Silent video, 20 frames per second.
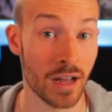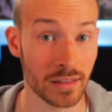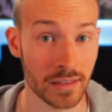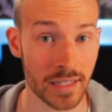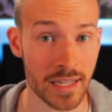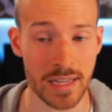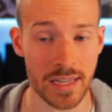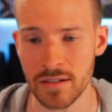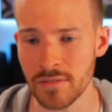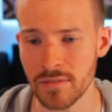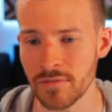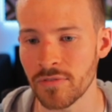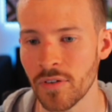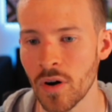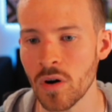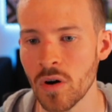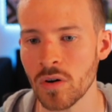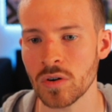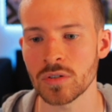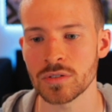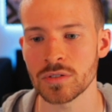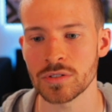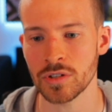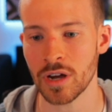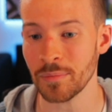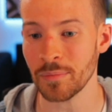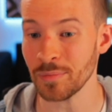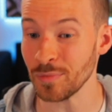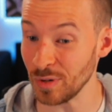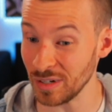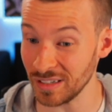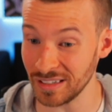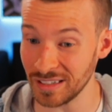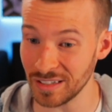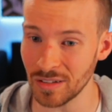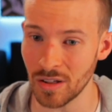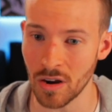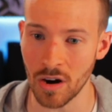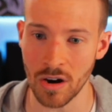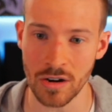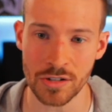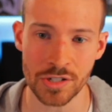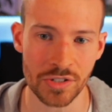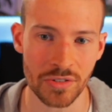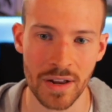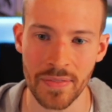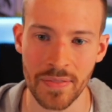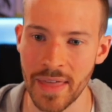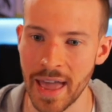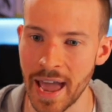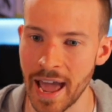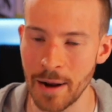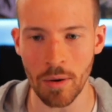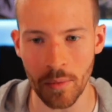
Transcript: a lead vocal. So I'm going a little harsher on that.